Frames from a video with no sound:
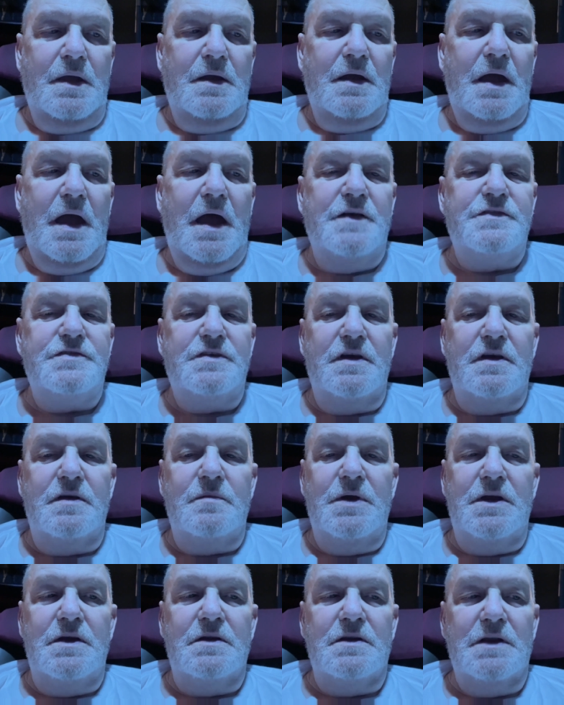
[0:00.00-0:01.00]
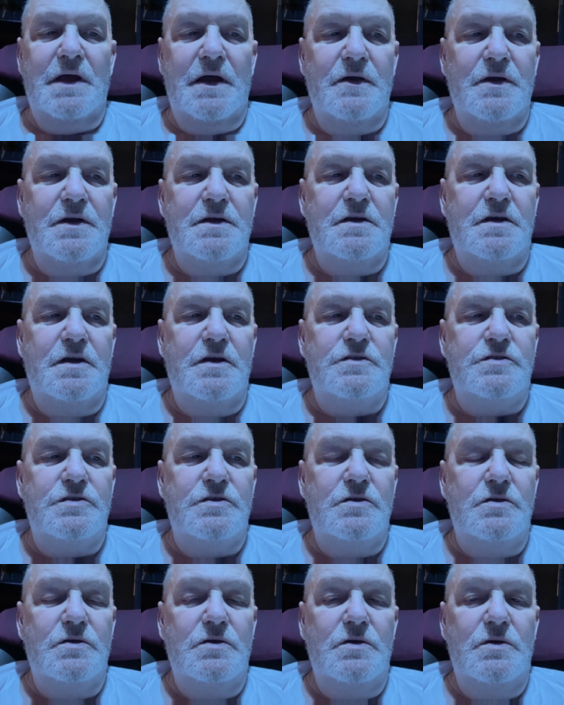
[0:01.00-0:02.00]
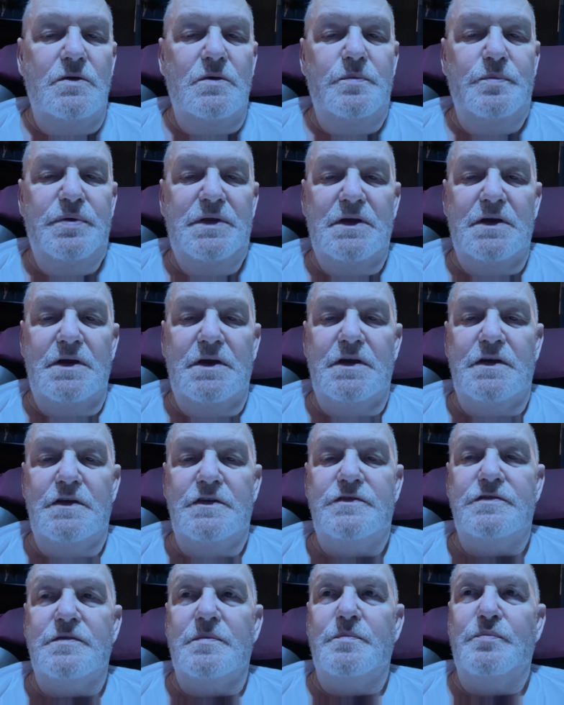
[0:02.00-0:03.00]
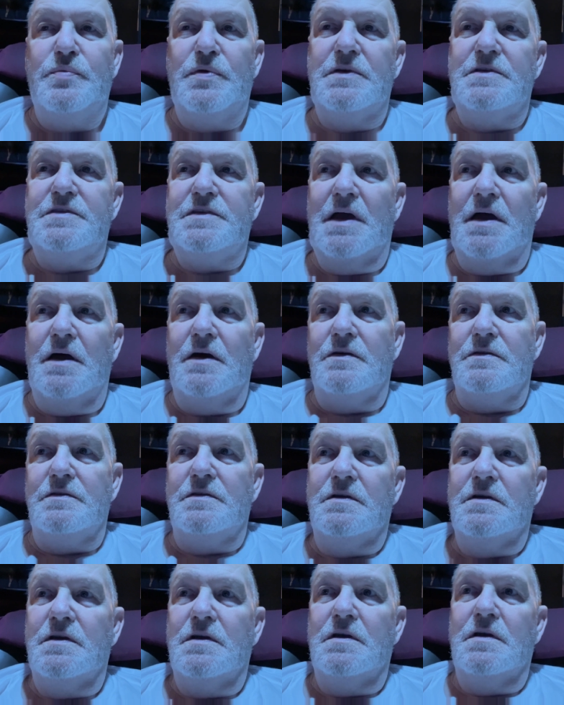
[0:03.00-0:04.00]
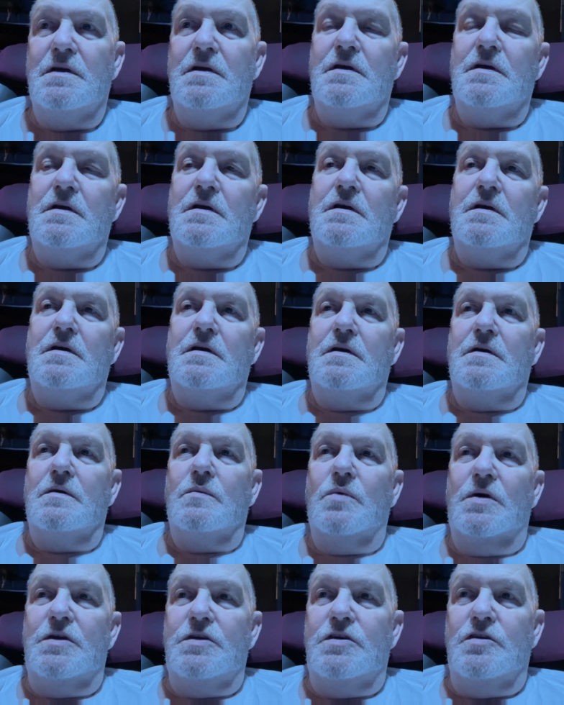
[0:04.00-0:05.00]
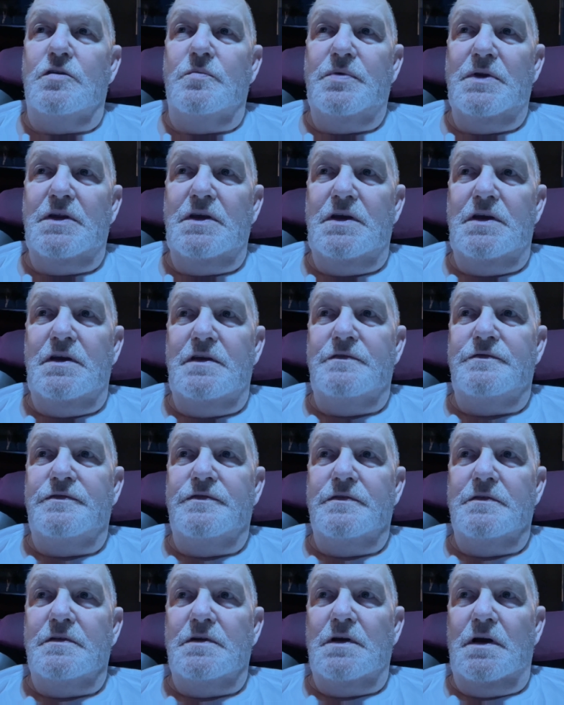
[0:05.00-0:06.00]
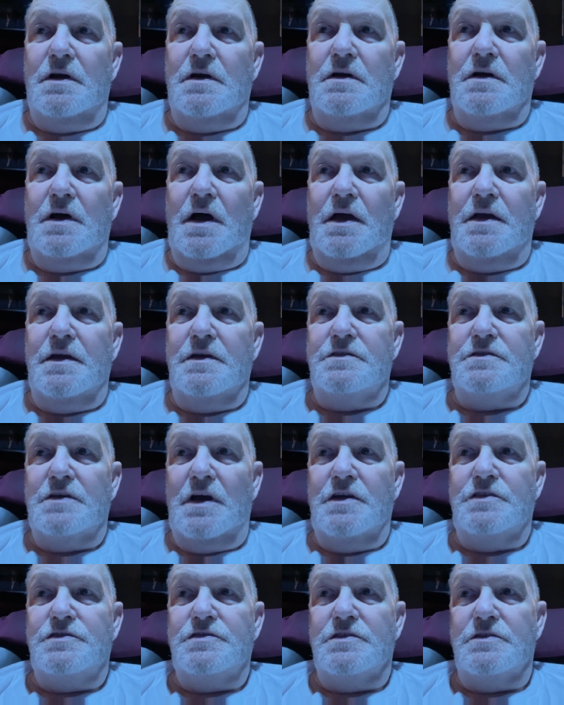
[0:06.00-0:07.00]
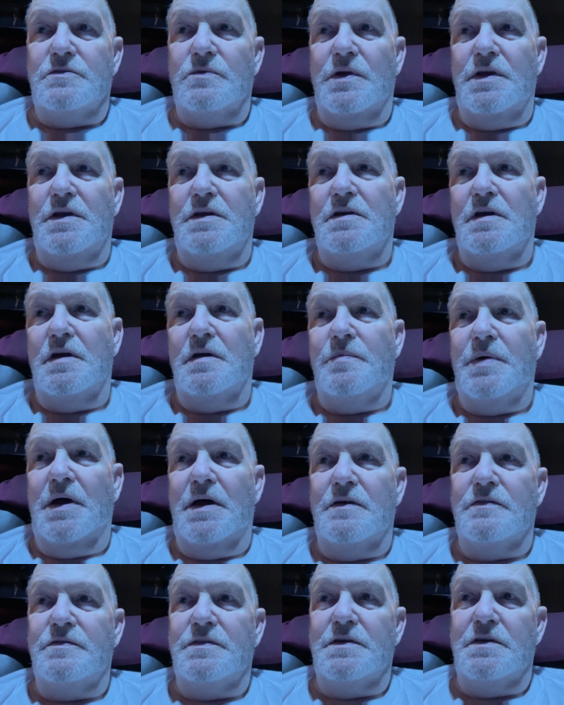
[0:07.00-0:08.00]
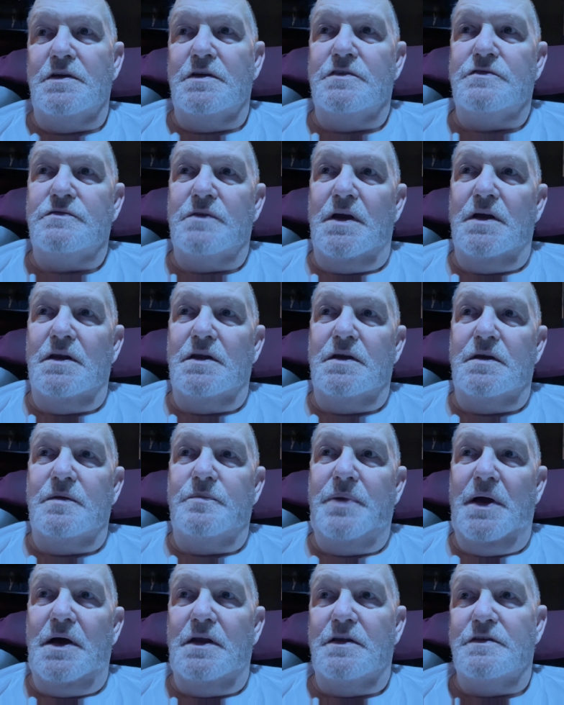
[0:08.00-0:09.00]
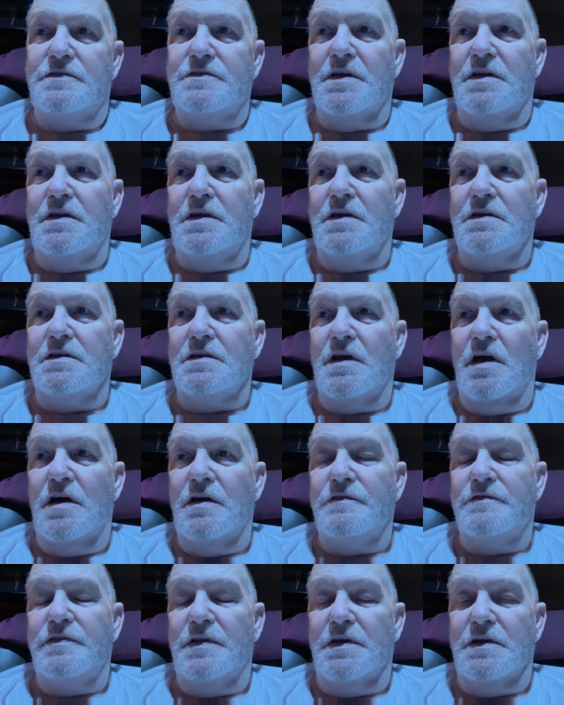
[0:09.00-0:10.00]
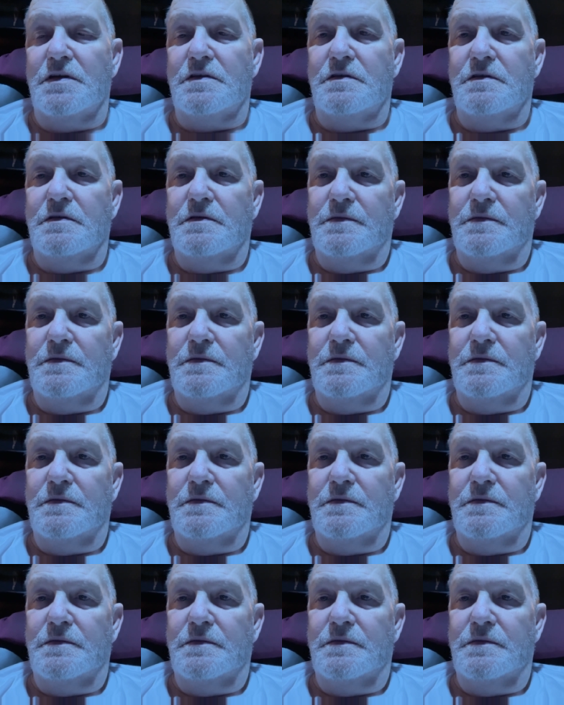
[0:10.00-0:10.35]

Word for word: asking me, Laren, could you please print out what you believe uh, I, I should read about the Israeli Palestinian conflict?